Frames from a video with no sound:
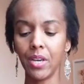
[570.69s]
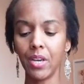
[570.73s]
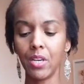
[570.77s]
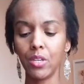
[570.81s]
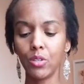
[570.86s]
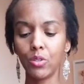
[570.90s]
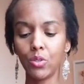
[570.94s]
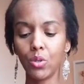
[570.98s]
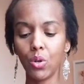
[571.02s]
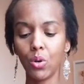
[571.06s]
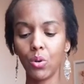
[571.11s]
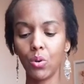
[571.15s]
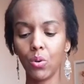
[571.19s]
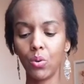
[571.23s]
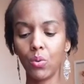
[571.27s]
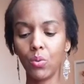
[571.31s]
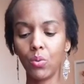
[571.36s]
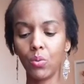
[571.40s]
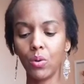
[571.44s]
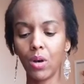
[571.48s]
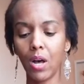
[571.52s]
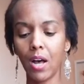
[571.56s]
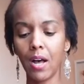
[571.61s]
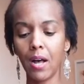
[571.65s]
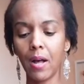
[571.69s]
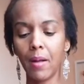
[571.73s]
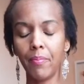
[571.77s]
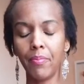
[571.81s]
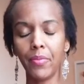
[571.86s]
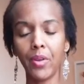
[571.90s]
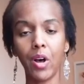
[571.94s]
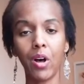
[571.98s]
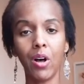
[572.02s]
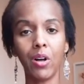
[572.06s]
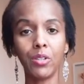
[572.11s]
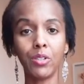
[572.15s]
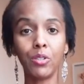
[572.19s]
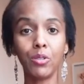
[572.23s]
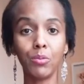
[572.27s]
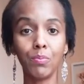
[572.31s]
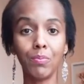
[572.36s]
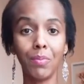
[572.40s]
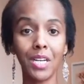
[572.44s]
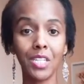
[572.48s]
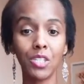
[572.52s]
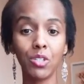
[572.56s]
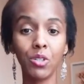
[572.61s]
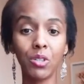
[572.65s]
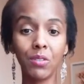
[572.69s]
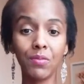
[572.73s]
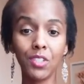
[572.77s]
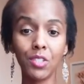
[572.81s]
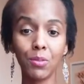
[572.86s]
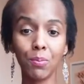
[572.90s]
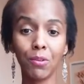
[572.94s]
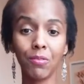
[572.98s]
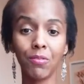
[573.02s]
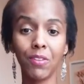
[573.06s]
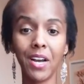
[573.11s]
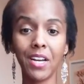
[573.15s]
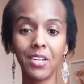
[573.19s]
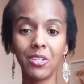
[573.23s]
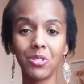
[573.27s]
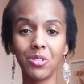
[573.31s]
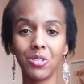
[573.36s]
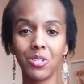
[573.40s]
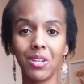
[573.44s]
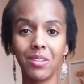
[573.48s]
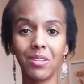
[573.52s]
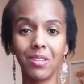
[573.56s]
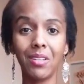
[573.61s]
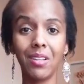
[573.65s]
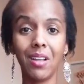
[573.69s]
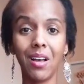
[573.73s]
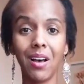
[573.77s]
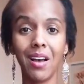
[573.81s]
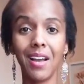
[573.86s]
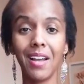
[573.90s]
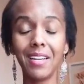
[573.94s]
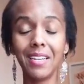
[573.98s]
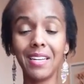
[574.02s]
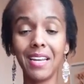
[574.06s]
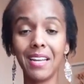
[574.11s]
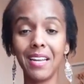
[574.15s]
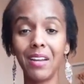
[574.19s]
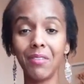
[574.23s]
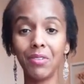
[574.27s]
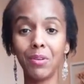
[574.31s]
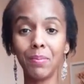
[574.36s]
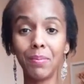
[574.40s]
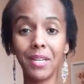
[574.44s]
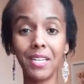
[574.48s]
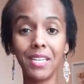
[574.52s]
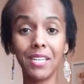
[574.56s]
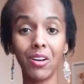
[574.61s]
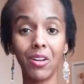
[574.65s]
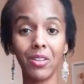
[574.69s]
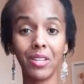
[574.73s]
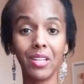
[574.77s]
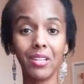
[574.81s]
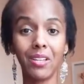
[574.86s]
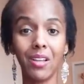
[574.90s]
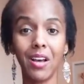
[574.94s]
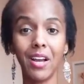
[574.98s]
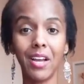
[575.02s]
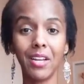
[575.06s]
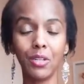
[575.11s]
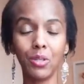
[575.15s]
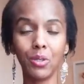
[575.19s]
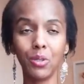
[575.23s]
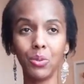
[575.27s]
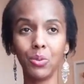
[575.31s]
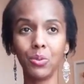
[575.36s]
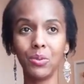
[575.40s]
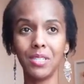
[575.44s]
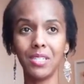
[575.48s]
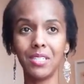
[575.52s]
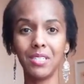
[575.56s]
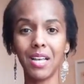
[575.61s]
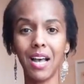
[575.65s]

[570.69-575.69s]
So my service providers on the line and everybody on the line who is